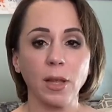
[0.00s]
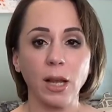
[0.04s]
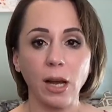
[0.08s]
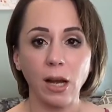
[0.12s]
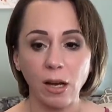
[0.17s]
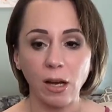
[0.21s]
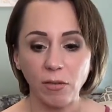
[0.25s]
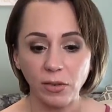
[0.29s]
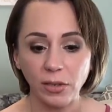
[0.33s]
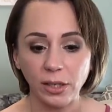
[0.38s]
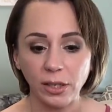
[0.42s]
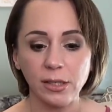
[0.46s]

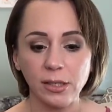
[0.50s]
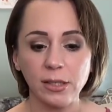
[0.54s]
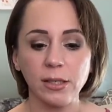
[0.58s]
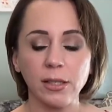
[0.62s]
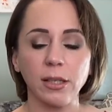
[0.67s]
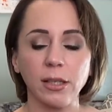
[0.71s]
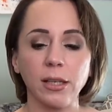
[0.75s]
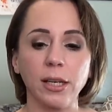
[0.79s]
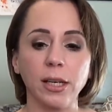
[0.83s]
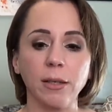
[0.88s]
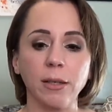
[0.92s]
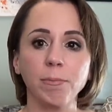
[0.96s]

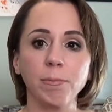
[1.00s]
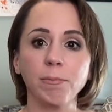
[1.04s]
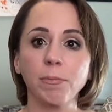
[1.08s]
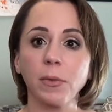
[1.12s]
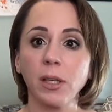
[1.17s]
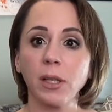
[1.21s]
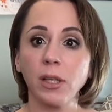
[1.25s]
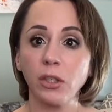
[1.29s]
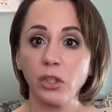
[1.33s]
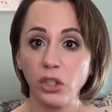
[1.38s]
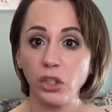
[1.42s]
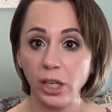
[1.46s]
Obviously,
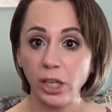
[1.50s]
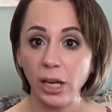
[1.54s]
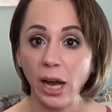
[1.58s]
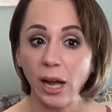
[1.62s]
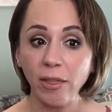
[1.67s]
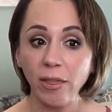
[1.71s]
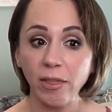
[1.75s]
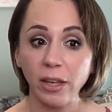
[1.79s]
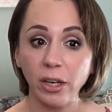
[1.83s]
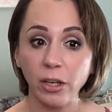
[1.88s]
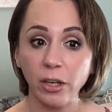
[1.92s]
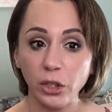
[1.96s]
she
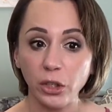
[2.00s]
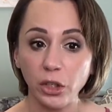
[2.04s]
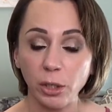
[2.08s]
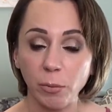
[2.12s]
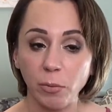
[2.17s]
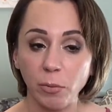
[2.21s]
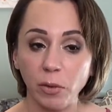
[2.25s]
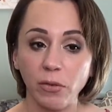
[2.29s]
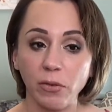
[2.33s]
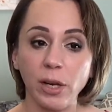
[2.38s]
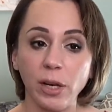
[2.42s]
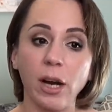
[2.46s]
got there and she
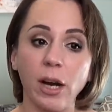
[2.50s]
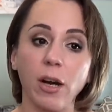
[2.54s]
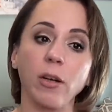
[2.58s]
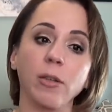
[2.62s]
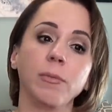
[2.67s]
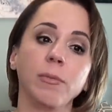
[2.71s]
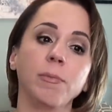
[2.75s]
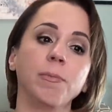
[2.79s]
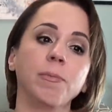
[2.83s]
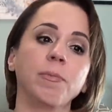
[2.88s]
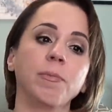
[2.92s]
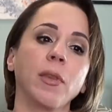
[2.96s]
moved
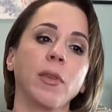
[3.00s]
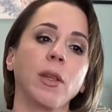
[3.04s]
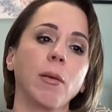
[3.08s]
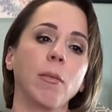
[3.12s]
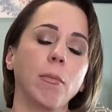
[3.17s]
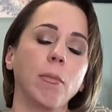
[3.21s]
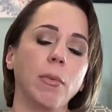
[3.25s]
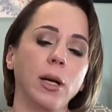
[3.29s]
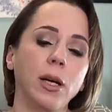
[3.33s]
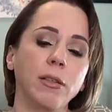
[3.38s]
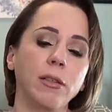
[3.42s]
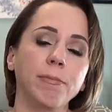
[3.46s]
out.
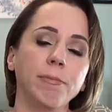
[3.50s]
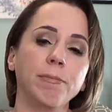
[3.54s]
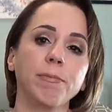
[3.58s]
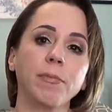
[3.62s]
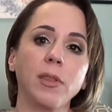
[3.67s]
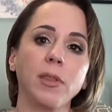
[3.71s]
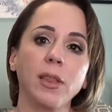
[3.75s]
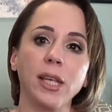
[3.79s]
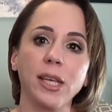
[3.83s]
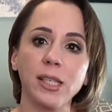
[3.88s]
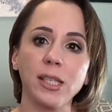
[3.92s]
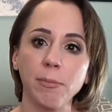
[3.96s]
But
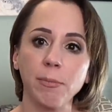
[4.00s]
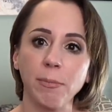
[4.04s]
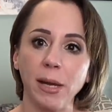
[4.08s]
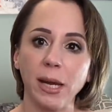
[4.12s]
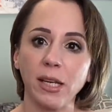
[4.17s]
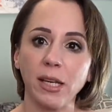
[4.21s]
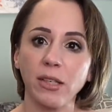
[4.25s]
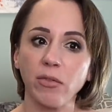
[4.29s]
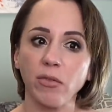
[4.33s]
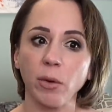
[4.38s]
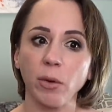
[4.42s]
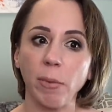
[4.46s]
this
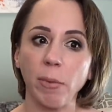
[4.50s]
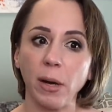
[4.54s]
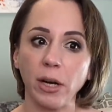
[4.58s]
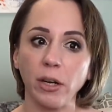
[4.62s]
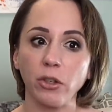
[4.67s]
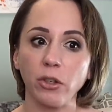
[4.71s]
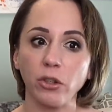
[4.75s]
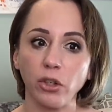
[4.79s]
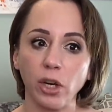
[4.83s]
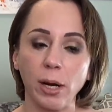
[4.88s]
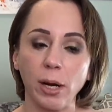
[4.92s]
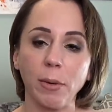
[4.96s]
makes for
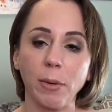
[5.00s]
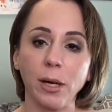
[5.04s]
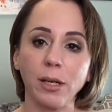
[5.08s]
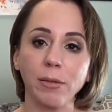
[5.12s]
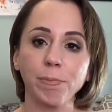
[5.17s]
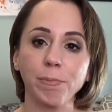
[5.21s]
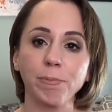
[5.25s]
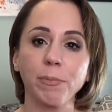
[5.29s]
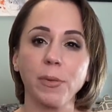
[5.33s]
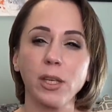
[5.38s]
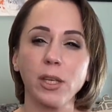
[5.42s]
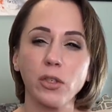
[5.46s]
better drama.
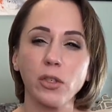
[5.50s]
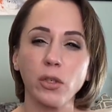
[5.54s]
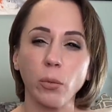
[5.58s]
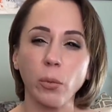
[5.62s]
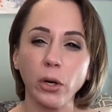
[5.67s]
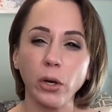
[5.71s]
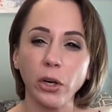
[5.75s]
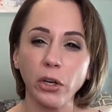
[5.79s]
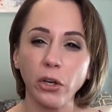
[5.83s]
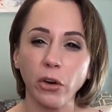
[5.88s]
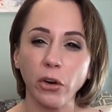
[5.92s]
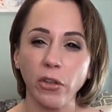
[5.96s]
So
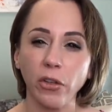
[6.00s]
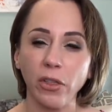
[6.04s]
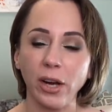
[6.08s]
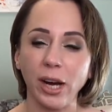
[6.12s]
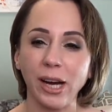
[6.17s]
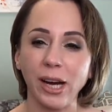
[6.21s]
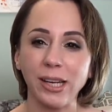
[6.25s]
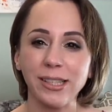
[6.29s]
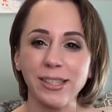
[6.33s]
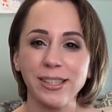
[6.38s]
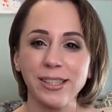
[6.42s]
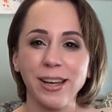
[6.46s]
what are your
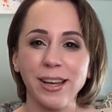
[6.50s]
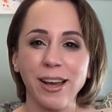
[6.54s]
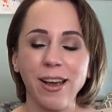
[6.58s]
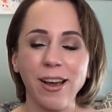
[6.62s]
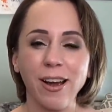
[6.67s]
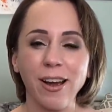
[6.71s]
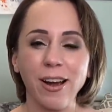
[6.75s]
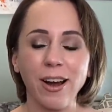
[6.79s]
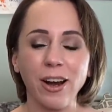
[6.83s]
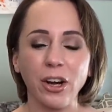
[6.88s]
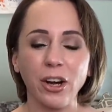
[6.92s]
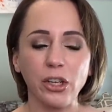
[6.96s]
thoughts?
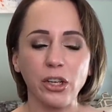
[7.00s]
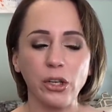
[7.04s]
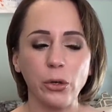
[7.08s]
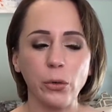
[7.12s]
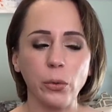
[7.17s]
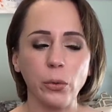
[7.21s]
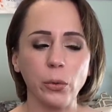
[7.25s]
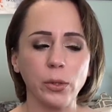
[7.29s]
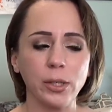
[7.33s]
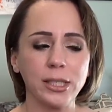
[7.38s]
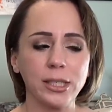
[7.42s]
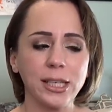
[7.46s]
Are
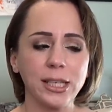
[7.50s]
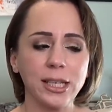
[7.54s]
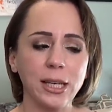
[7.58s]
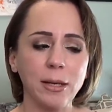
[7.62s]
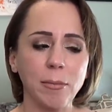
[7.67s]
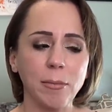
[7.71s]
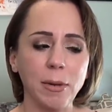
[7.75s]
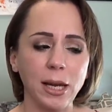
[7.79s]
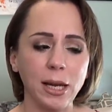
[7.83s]
you team